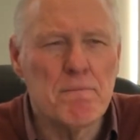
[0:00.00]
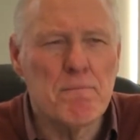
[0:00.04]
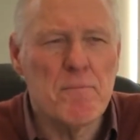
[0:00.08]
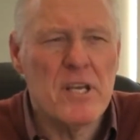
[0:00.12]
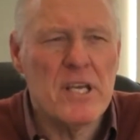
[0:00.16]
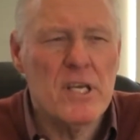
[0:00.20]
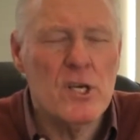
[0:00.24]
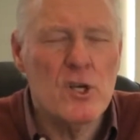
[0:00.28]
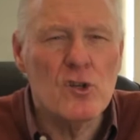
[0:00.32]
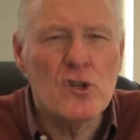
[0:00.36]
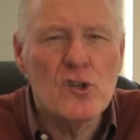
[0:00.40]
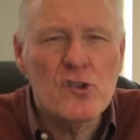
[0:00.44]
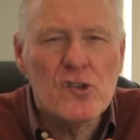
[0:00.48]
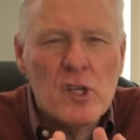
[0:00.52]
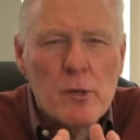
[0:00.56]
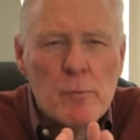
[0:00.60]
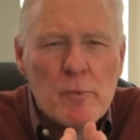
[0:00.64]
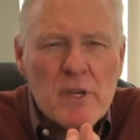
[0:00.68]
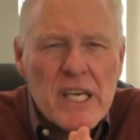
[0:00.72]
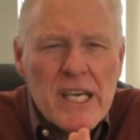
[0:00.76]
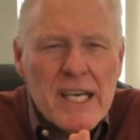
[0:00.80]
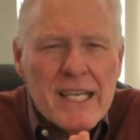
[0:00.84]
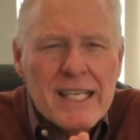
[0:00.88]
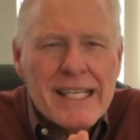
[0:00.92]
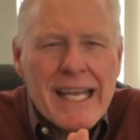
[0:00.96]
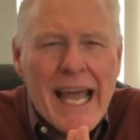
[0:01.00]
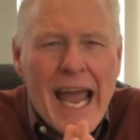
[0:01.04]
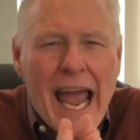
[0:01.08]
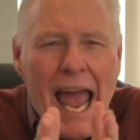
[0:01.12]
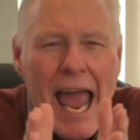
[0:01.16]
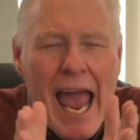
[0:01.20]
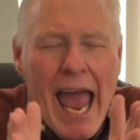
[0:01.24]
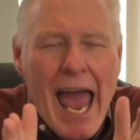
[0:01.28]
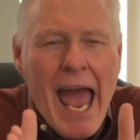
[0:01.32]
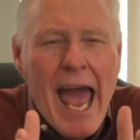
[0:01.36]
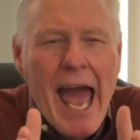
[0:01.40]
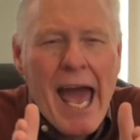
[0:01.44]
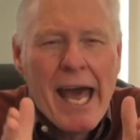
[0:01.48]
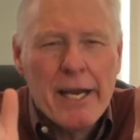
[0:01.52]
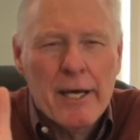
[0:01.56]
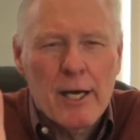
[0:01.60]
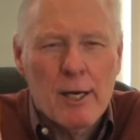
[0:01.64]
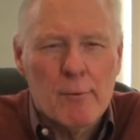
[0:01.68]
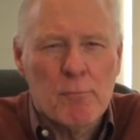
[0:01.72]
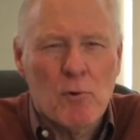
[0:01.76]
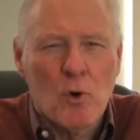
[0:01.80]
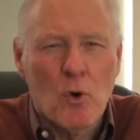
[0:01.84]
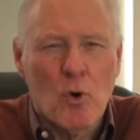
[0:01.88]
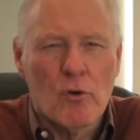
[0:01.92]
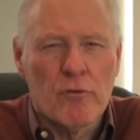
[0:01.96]
you see begin to add
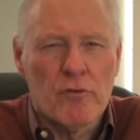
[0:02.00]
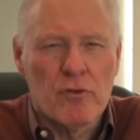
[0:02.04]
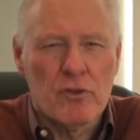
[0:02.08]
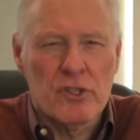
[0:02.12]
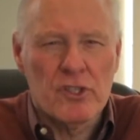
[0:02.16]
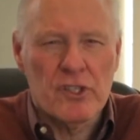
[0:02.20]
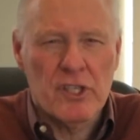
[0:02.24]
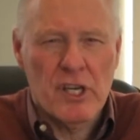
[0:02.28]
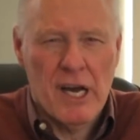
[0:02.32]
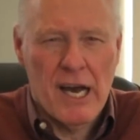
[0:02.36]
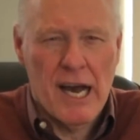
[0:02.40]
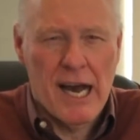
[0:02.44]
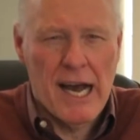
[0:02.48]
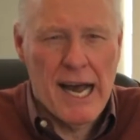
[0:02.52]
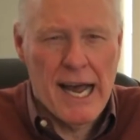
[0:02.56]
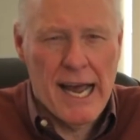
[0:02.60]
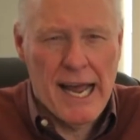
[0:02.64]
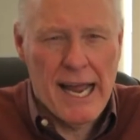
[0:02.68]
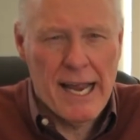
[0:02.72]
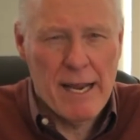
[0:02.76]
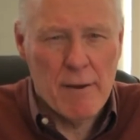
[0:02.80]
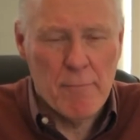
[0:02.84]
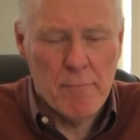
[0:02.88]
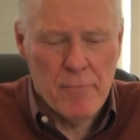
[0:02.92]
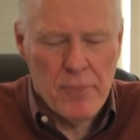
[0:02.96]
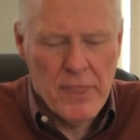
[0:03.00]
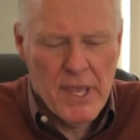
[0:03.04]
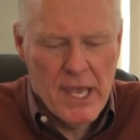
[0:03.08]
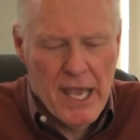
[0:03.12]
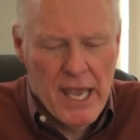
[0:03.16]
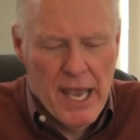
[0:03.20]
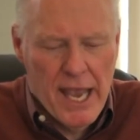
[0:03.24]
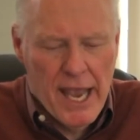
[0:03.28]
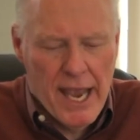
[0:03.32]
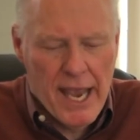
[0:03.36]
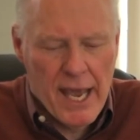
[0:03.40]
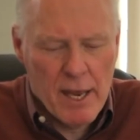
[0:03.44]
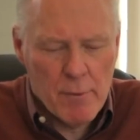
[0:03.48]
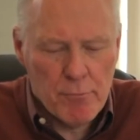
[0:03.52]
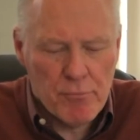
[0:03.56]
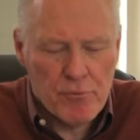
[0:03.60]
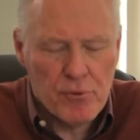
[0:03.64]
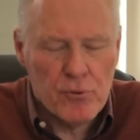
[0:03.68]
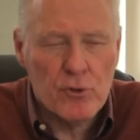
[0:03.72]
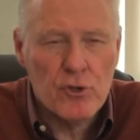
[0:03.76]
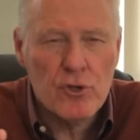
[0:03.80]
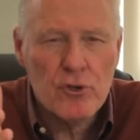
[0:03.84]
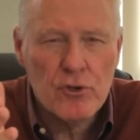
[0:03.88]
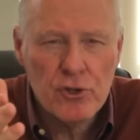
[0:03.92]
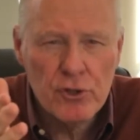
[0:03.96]
up over time and
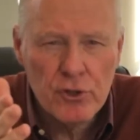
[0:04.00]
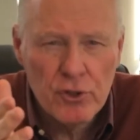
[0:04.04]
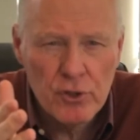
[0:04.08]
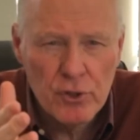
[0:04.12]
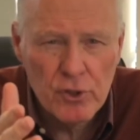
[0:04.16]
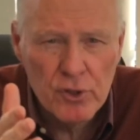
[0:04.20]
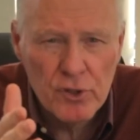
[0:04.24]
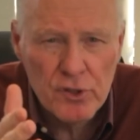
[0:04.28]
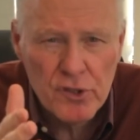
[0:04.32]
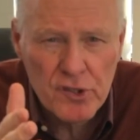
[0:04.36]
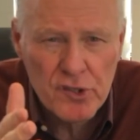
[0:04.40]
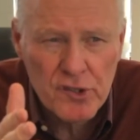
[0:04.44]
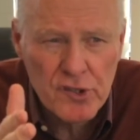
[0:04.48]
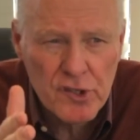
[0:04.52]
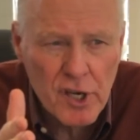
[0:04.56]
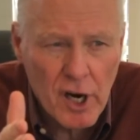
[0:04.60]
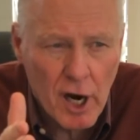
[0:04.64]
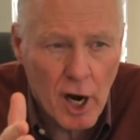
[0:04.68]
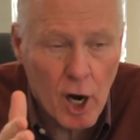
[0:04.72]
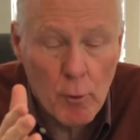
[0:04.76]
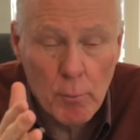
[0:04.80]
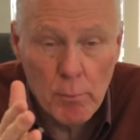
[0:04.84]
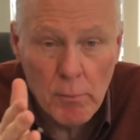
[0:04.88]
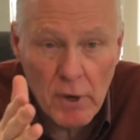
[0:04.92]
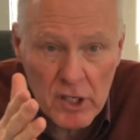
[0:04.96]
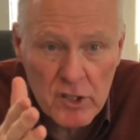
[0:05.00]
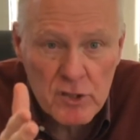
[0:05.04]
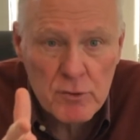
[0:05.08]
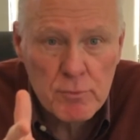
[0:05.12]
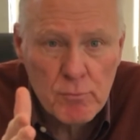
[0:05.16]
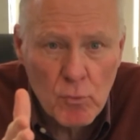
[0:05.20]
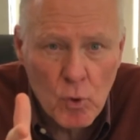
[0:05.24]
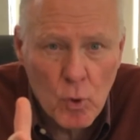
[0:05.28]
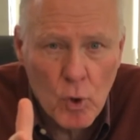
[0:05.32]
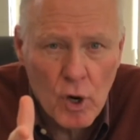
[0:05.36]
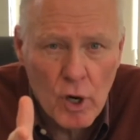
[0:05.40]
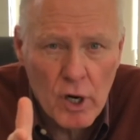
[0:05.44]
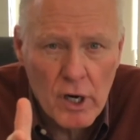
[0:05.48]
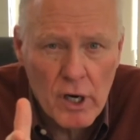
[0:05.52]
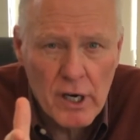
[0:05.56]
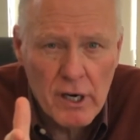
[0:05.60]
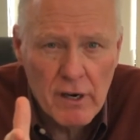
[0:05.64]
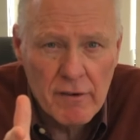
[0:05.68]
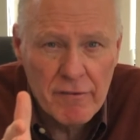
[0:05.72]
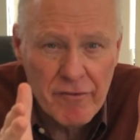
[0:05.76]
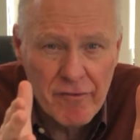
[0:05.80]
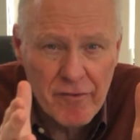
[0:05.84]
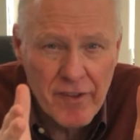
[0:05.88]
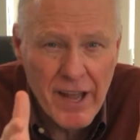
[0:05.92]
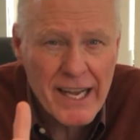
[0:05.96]
are much more
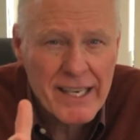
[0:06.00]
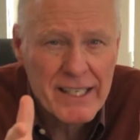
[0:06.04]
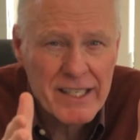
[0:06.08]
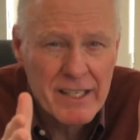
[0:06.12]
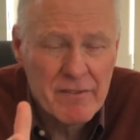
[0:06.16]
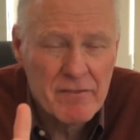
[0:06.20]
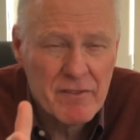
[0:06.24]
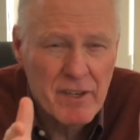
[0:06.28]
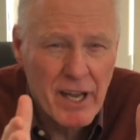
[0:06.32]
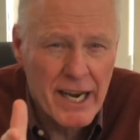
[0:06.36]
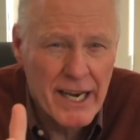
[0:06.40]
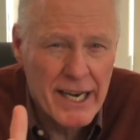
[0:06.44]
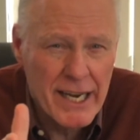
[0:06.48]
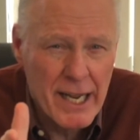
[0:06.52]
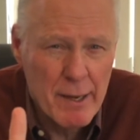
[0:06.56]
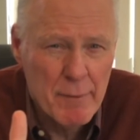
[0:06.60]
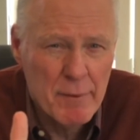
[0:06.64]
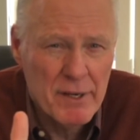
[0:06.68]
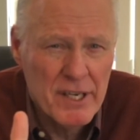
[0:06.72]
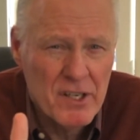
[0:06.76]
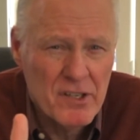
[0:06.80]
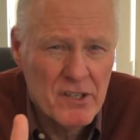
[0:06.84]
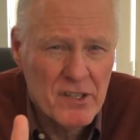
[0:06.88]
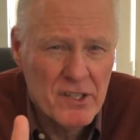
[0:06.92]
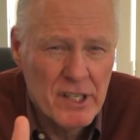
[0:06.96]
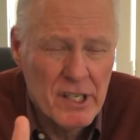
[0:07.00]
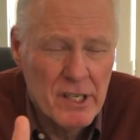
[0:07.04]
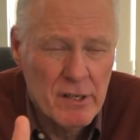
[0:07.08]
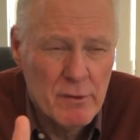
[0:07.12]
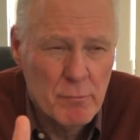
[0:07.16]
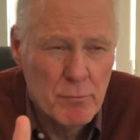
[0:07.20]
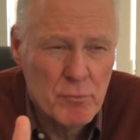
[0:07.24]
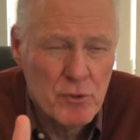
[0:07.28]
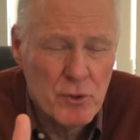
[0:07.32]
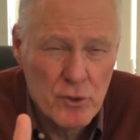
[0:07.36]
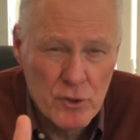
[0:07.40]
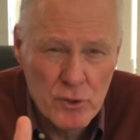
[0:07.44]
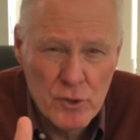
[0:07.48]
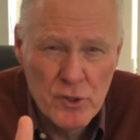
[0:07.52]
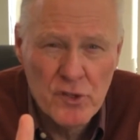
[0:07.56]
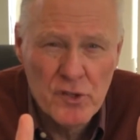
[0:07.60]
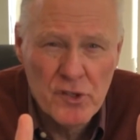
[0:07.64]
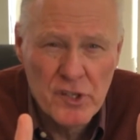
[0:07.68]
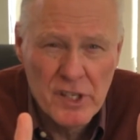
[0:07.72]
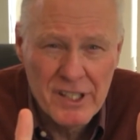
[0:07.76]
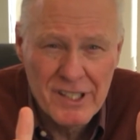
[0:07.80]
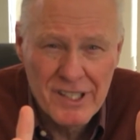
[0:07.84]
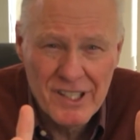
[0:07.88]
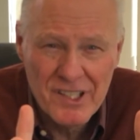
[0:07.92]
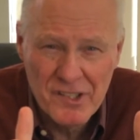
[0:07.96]
effective dynamics in
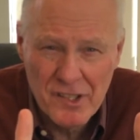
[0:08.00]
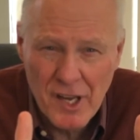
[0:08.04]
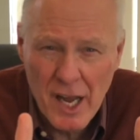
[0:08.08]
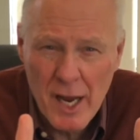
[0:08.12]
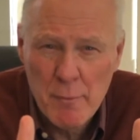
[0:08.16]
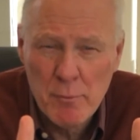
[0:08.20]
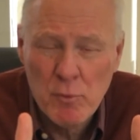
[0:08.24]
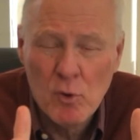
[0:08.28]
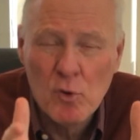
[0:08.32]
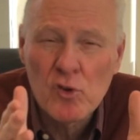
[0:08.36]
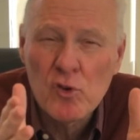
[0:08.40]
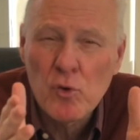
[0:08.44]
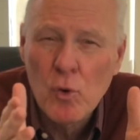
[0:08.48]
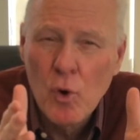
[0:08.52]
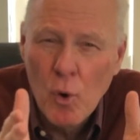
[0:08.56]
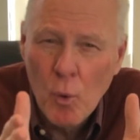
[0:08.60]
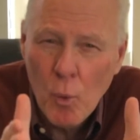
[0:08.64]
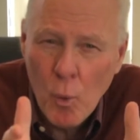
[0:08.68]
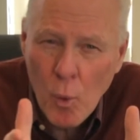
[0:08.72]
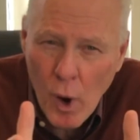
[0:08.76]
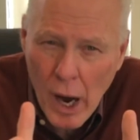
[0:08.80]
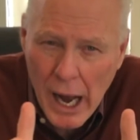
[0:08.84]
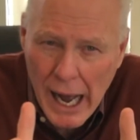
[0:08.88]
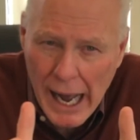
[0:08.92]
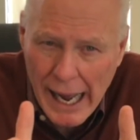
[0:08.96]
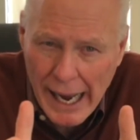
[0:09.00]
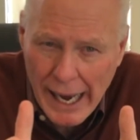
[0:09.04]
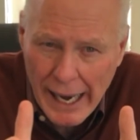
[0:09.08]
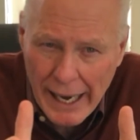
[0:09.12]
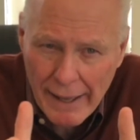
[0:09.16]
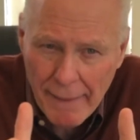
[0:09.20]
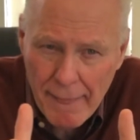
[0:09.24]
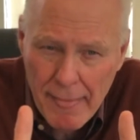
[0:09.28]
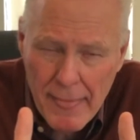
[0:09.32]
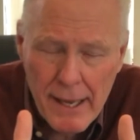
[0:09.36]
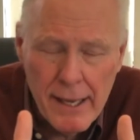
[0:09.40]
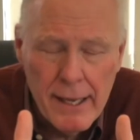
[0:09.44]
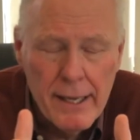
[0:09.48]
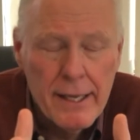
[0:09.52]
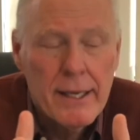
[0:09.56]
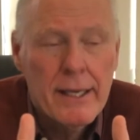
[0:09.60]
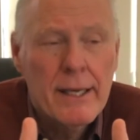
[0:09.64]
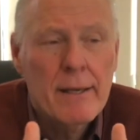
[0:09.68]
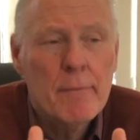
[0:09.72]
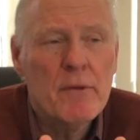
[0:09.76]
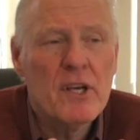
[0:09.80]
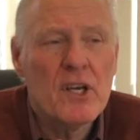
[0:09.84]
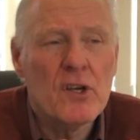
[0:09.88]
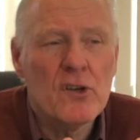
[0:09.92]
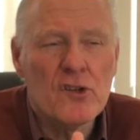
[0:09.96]
producing disciples. Why?
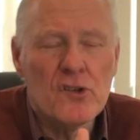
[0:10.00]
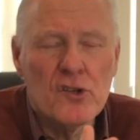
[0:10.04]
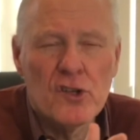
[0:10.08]
Because